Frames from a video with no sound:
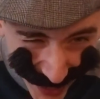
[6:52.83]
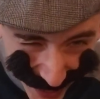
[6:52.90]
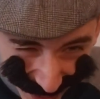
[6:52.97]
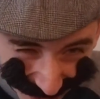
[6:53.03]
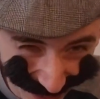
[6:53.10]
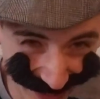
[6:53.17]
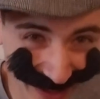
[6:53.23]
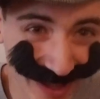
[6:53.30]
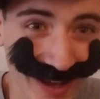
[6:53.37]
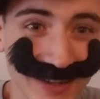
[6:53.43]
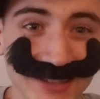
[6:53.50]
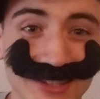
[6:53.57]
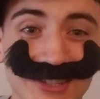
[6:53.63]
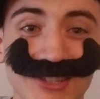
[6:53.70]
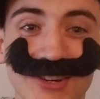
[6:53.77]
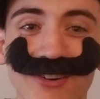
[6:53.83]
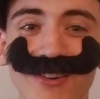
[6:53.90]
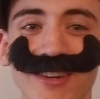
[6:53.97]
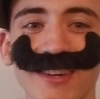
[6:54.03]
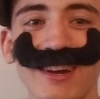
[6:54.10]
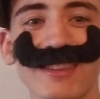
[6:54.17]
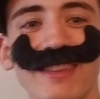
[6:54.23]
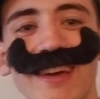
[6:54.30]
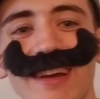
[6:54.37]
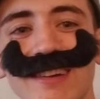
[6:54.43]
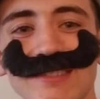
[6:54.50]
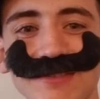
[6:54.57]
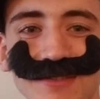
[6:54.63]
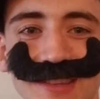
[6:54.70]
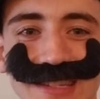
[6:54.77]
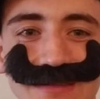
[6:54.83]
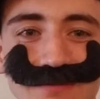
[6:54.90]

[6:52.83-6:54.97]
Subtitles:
I'm choking on the hairs from this